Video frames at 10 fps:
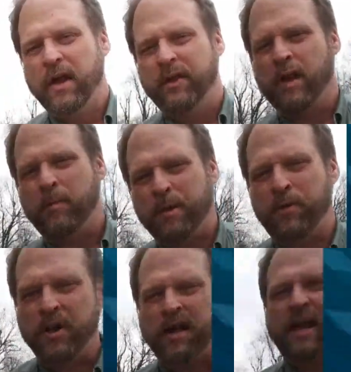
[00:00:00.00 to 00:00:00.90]
They'll be
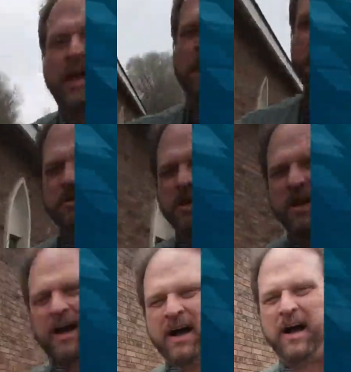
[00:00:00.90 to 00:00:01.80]
putting in
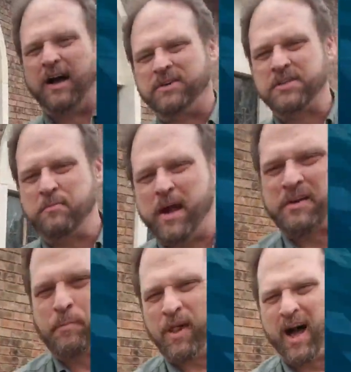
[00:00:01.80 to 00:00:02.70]

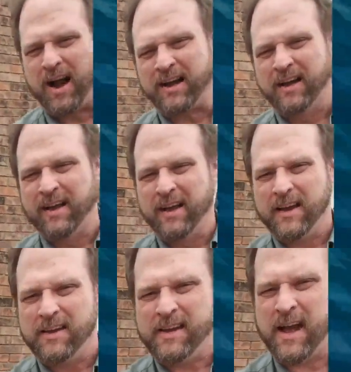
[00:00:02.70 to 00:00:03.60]
cement block
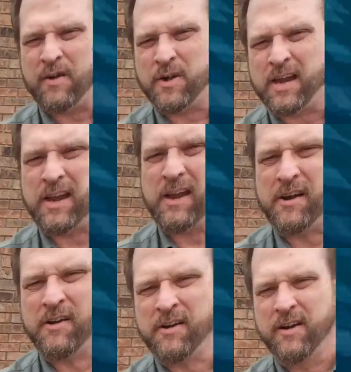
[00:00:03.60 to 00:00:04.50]
down
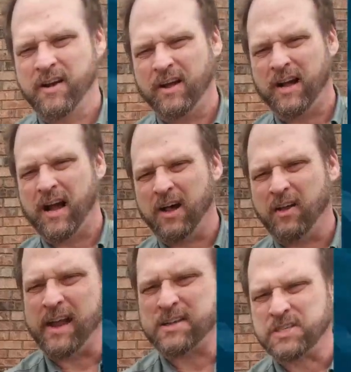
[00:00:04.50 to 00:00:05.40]
here,
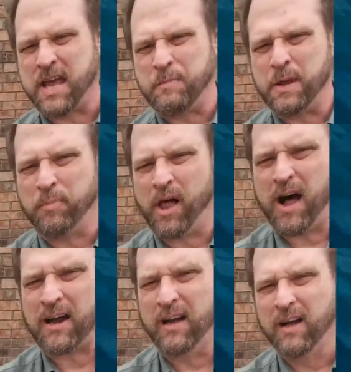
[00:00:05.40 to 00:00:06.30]
landscaping
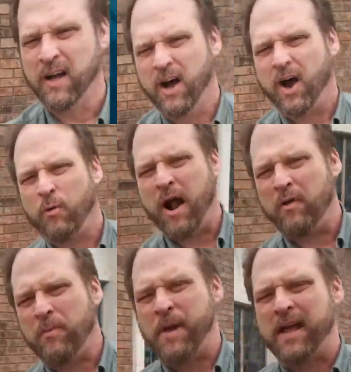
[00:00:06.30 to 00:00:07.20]
block
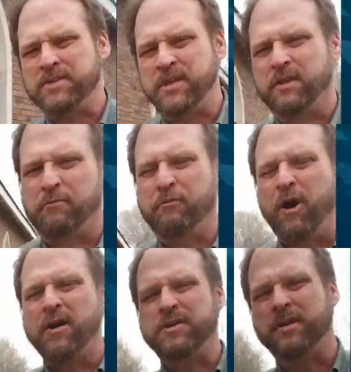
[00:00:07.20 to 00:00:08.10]
around the beds in the
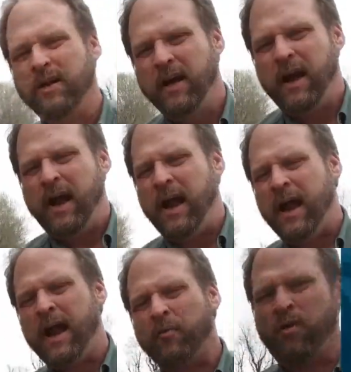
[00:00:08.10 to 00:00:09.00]
front,
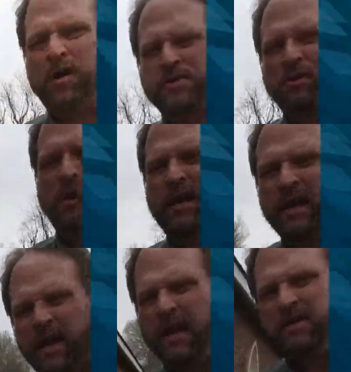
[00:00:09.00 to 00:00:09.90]
and we're also
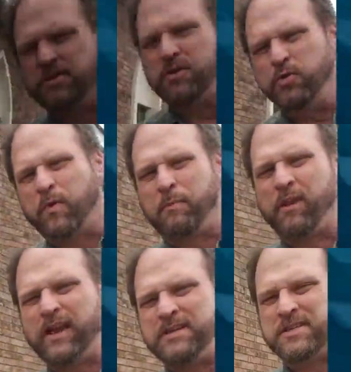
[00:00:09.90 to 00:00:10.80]
looking into
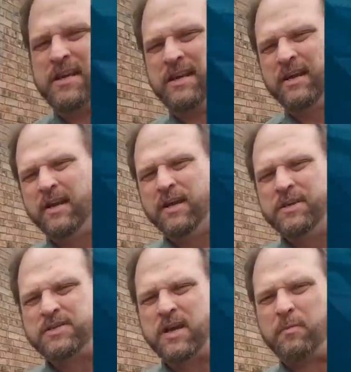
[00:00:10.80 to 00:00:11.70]
replacing
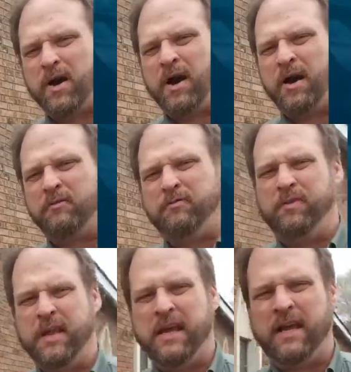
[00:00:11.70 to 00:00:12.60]
some
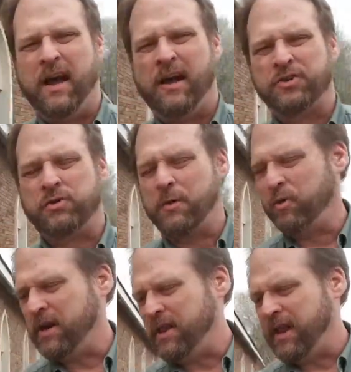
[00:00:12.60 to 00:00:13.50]
of the
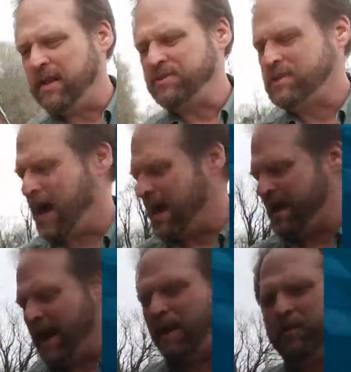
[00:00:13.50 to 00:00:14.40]
shrubbery that has
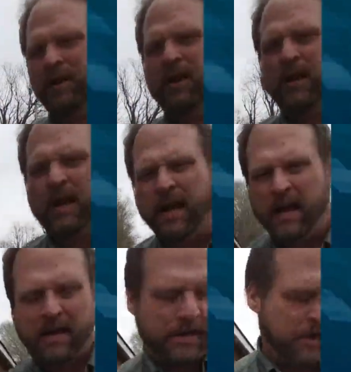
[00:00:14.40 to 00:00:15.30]
died out. And